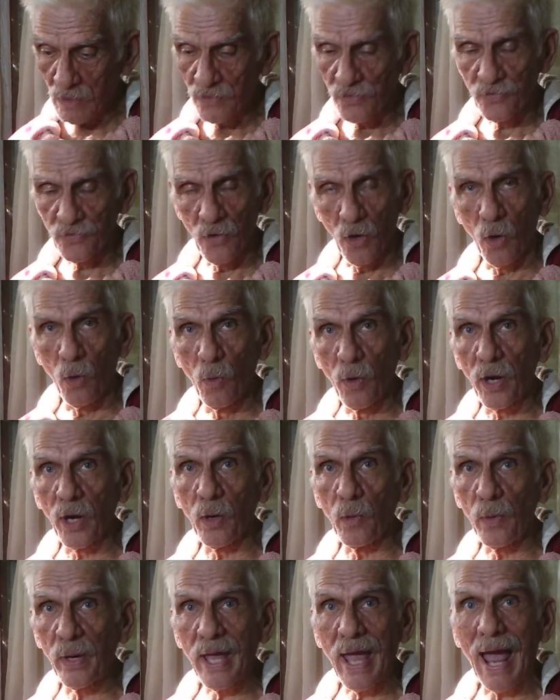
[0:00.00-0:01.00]
So where are
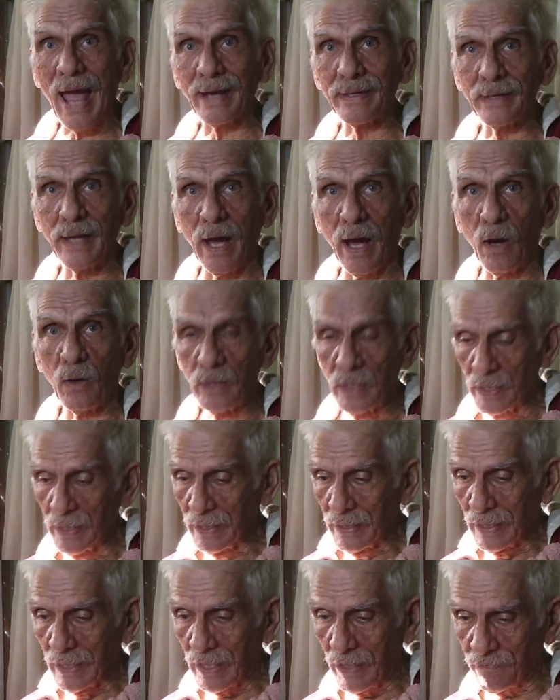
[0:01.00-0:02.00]
we at now?
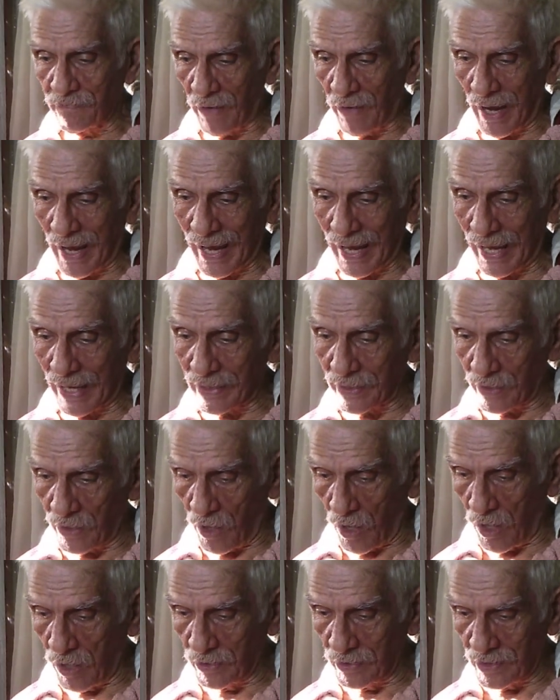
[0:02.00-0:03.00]
If I added
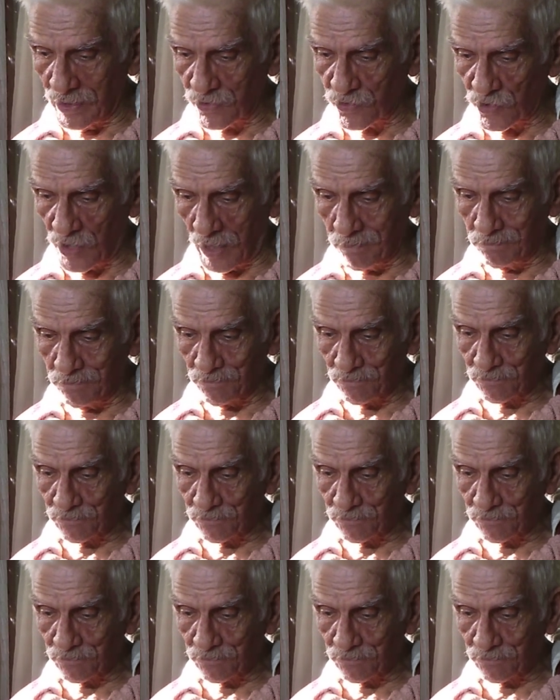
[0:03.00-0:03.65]
all this up,